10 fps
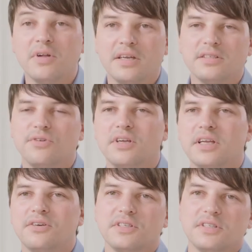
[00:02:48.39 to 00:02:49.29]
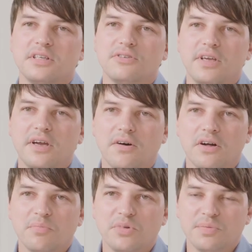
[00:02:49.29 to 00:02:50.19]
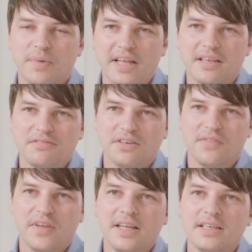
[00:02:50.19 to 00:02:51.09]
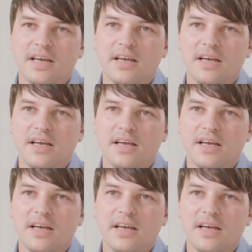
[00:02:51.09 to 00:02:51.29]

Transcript: And it's really interesting to hear all the perspectives on that.